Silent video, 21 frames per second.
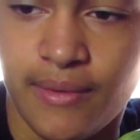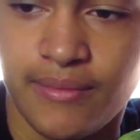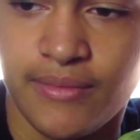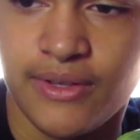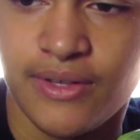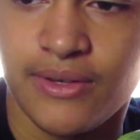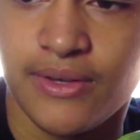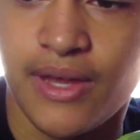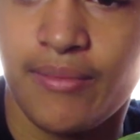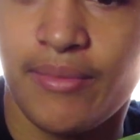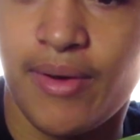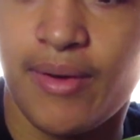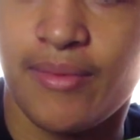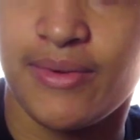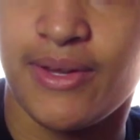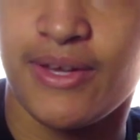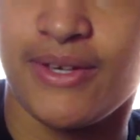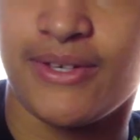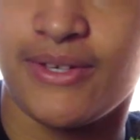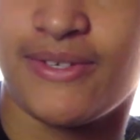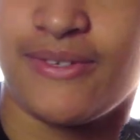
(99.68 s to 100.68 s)

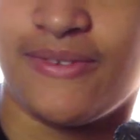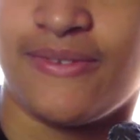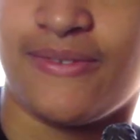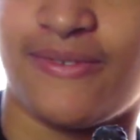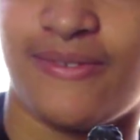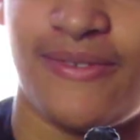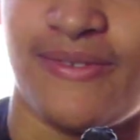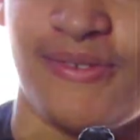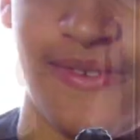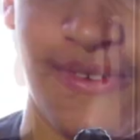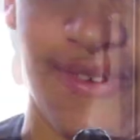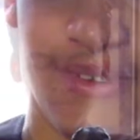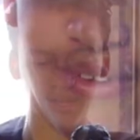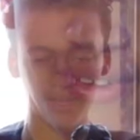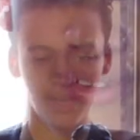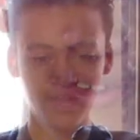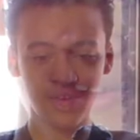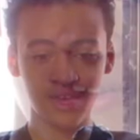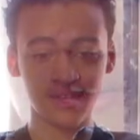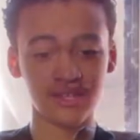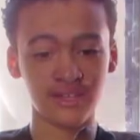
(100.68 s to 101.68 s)
Abomination.
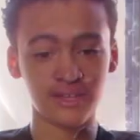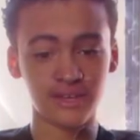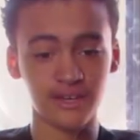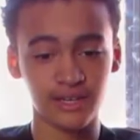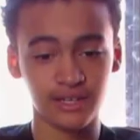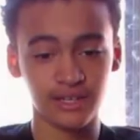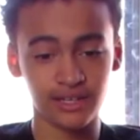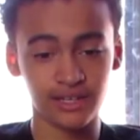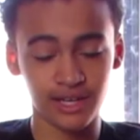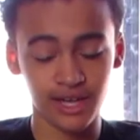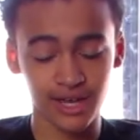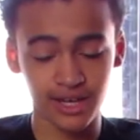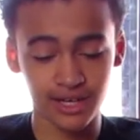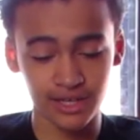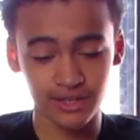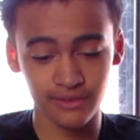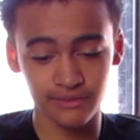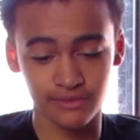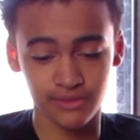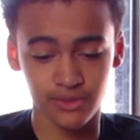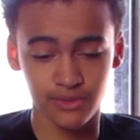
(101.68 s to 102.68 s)
I get a lot
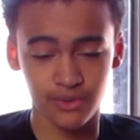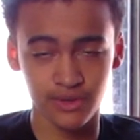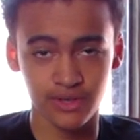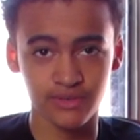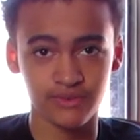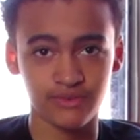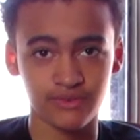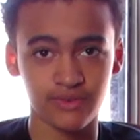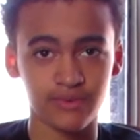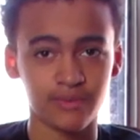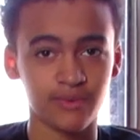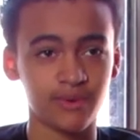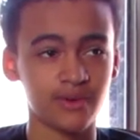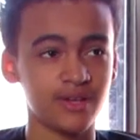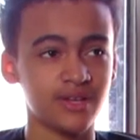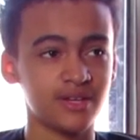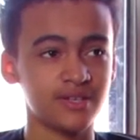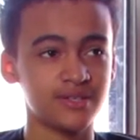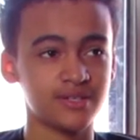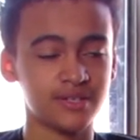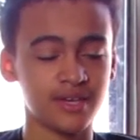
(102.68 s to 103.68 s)
of toys from Great
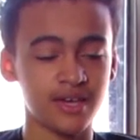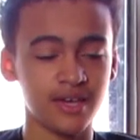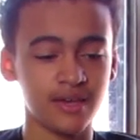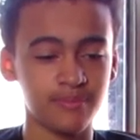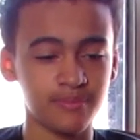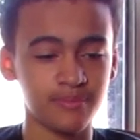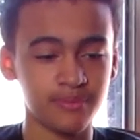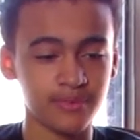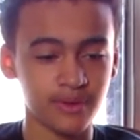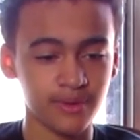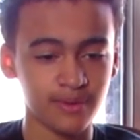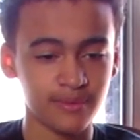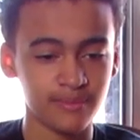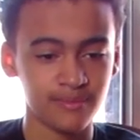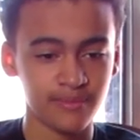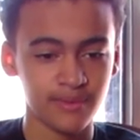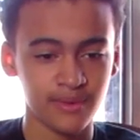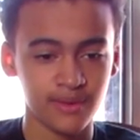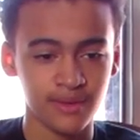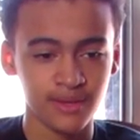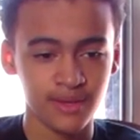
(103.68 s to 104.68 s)
Escape.
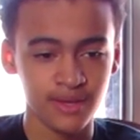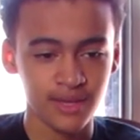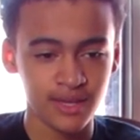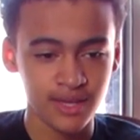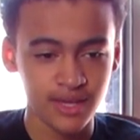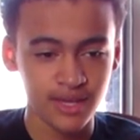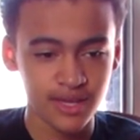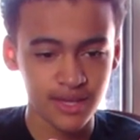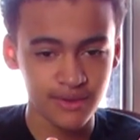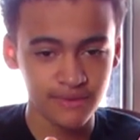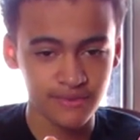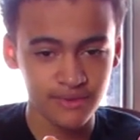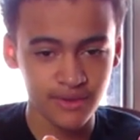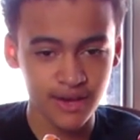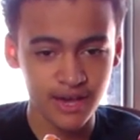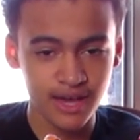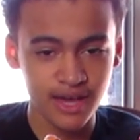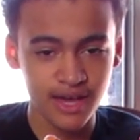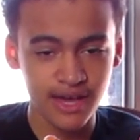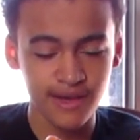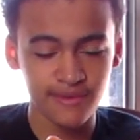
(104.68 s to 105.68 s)
If y'all
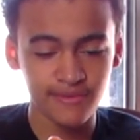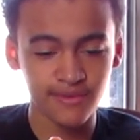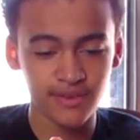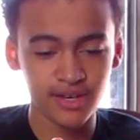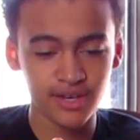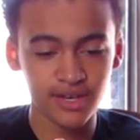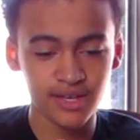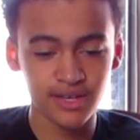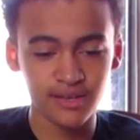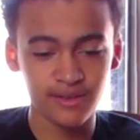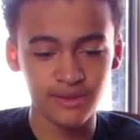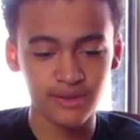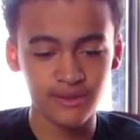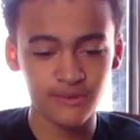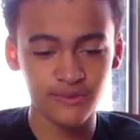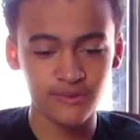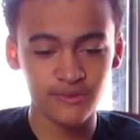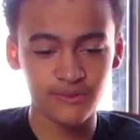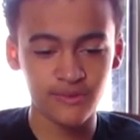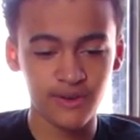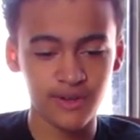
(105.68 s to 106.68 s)
have any
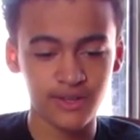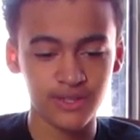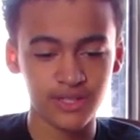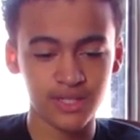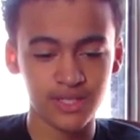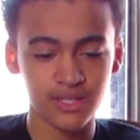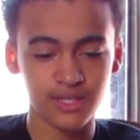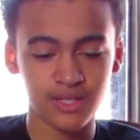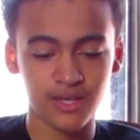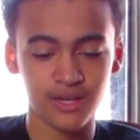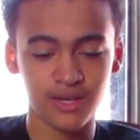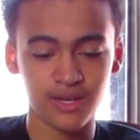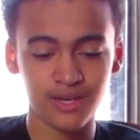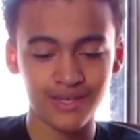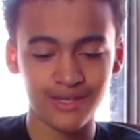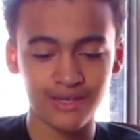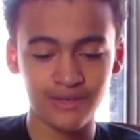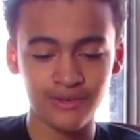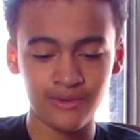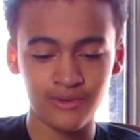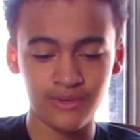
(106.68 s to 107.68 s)
ones near
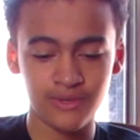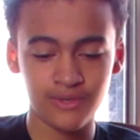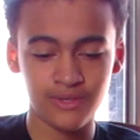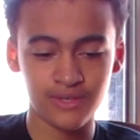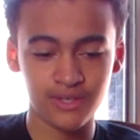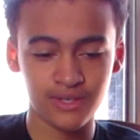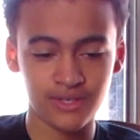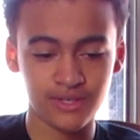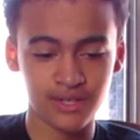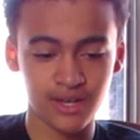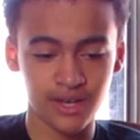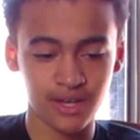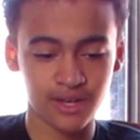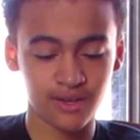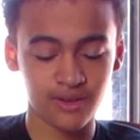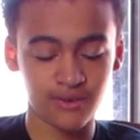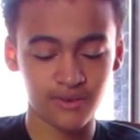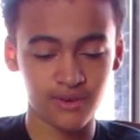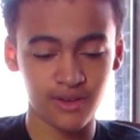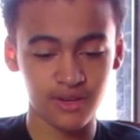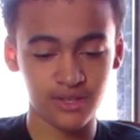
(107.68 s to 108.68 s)
you, you should check
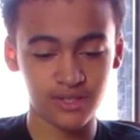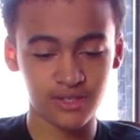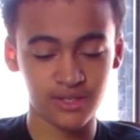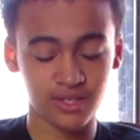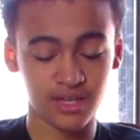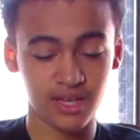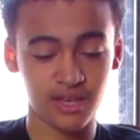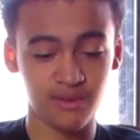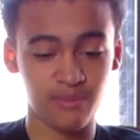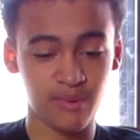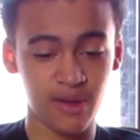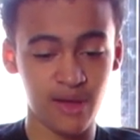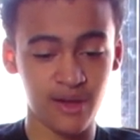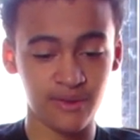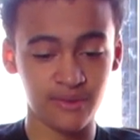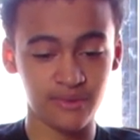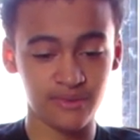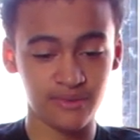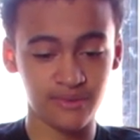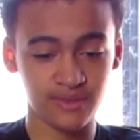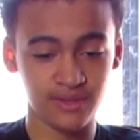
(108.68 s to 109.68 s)
Great Escape out.
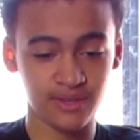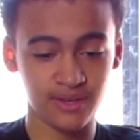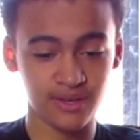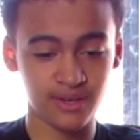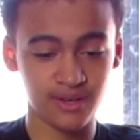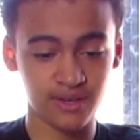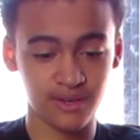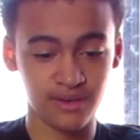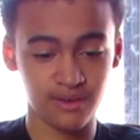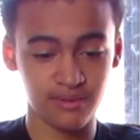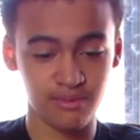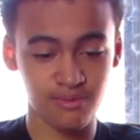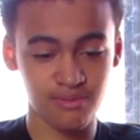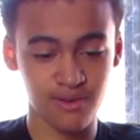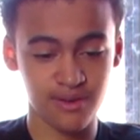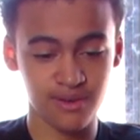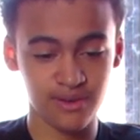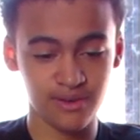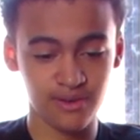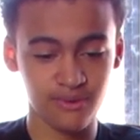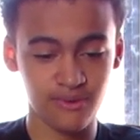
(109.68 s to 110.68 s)
They're
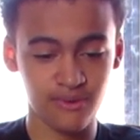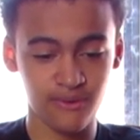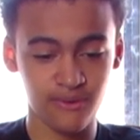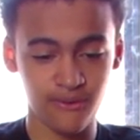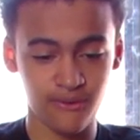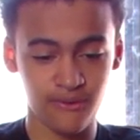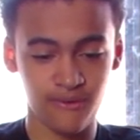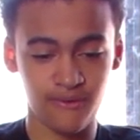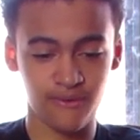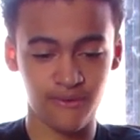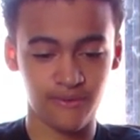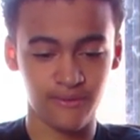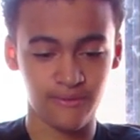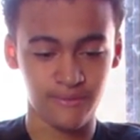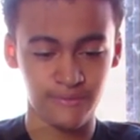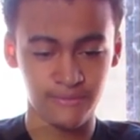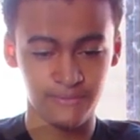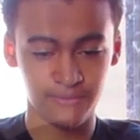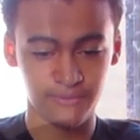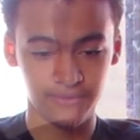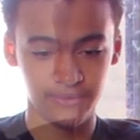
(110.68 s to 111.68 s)
pretty cool.
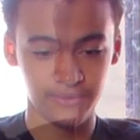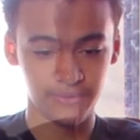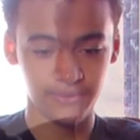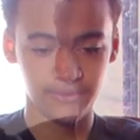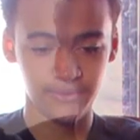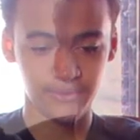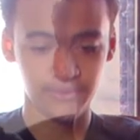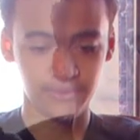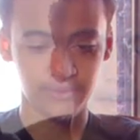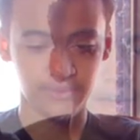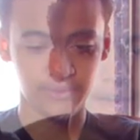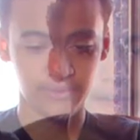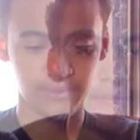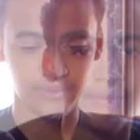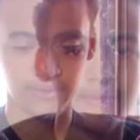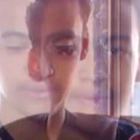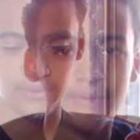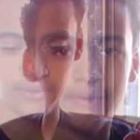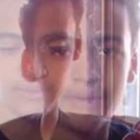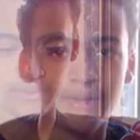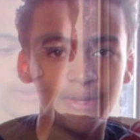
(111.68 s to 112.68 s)
If y'all have a
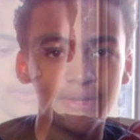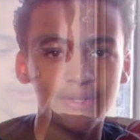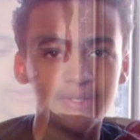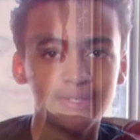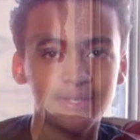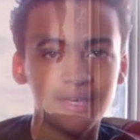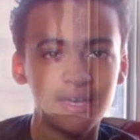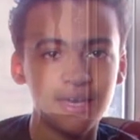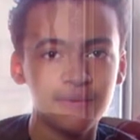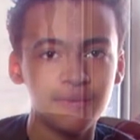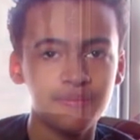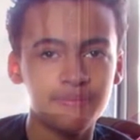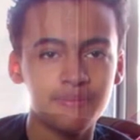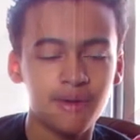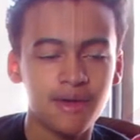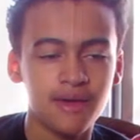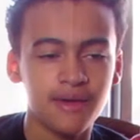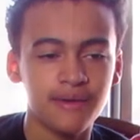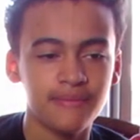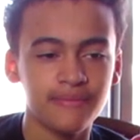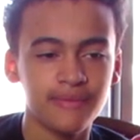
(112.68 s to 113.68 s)
Great Escape
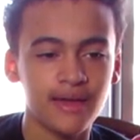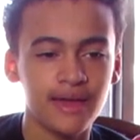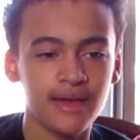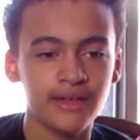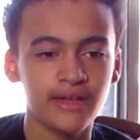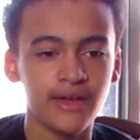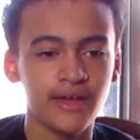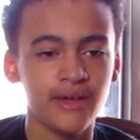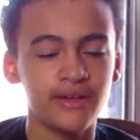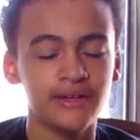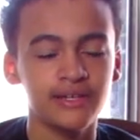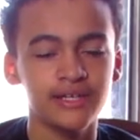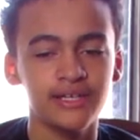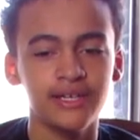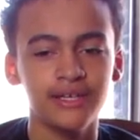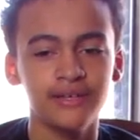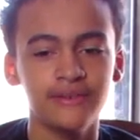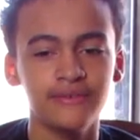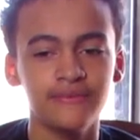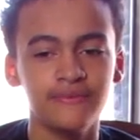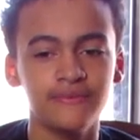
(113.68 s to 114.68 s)
that y'all
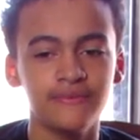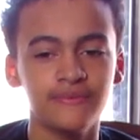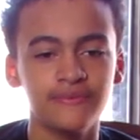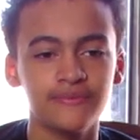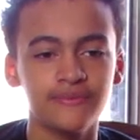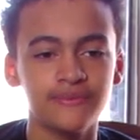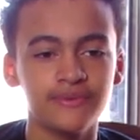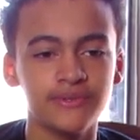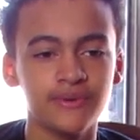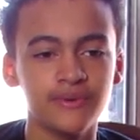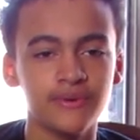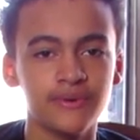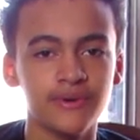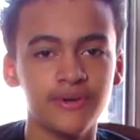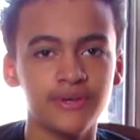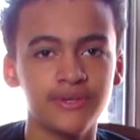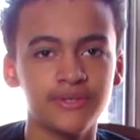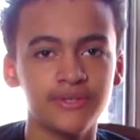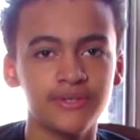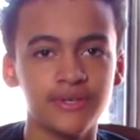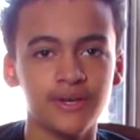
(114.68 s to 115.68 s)
live
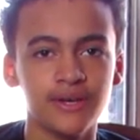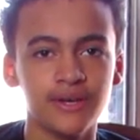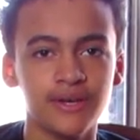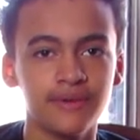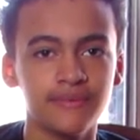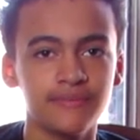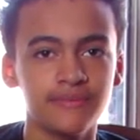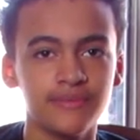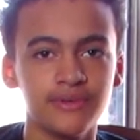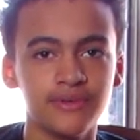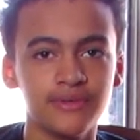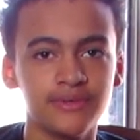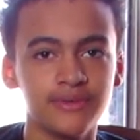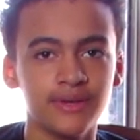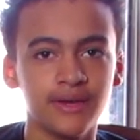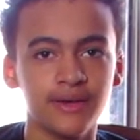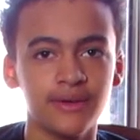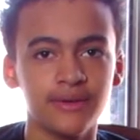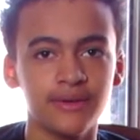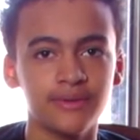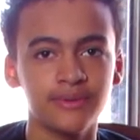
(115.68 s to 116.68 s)
towards, you
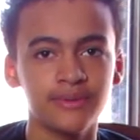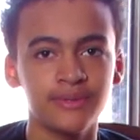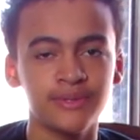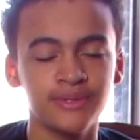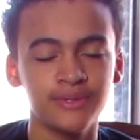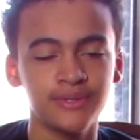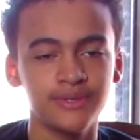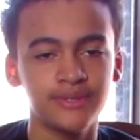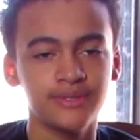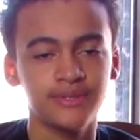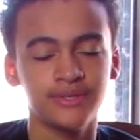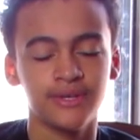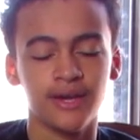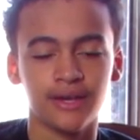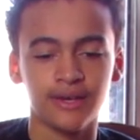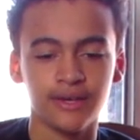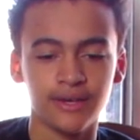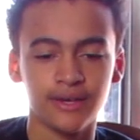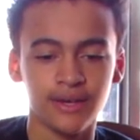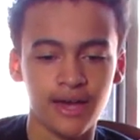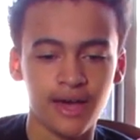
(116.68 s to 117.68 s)
should check
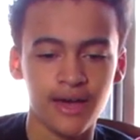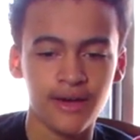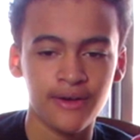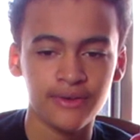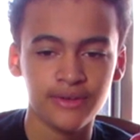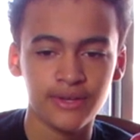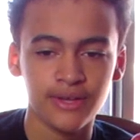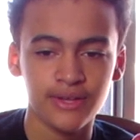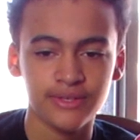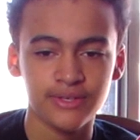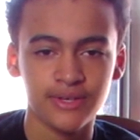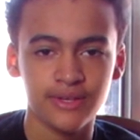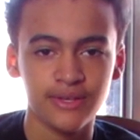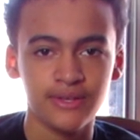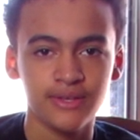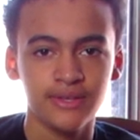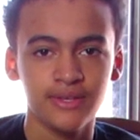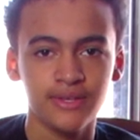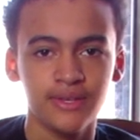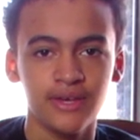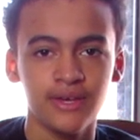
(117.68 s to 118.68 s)
it out because it
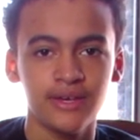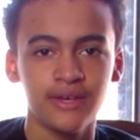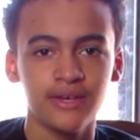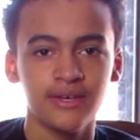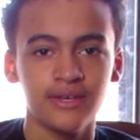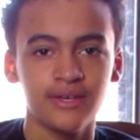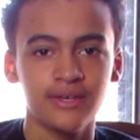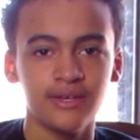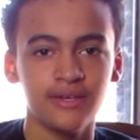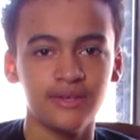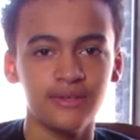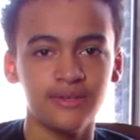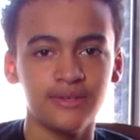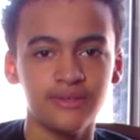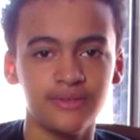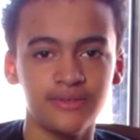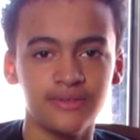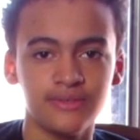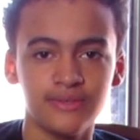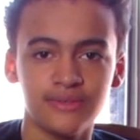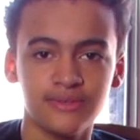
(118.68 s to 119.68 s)

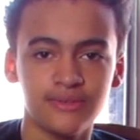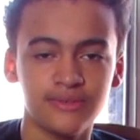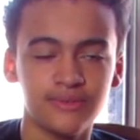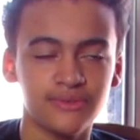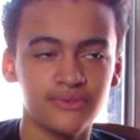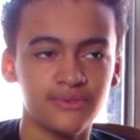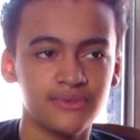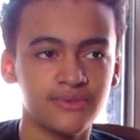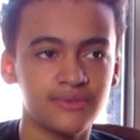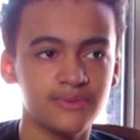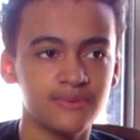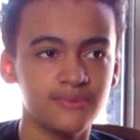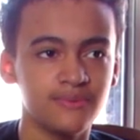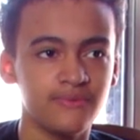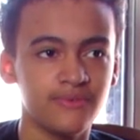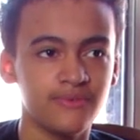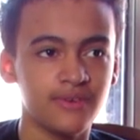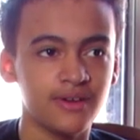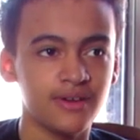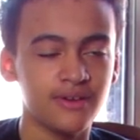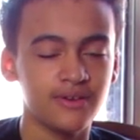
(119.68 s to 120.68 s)
is
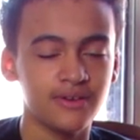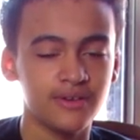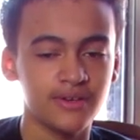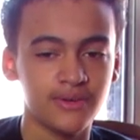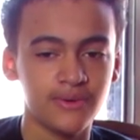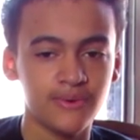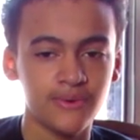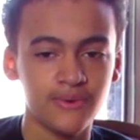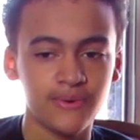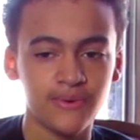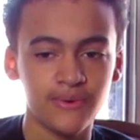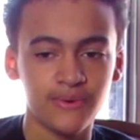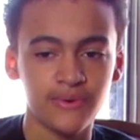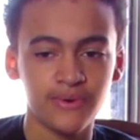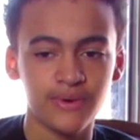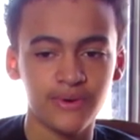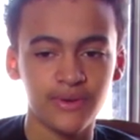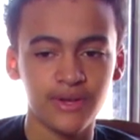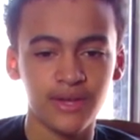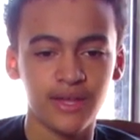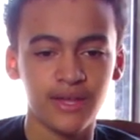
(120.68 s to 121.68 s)
very cool.
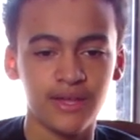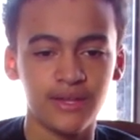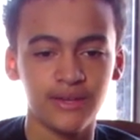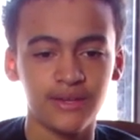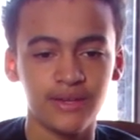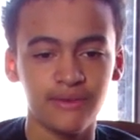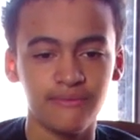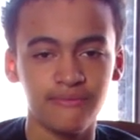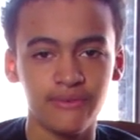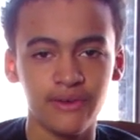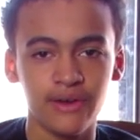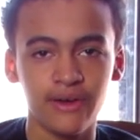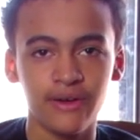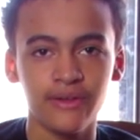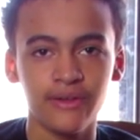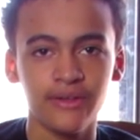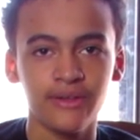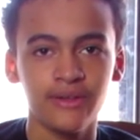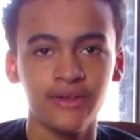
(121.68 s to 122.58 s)
And if y'all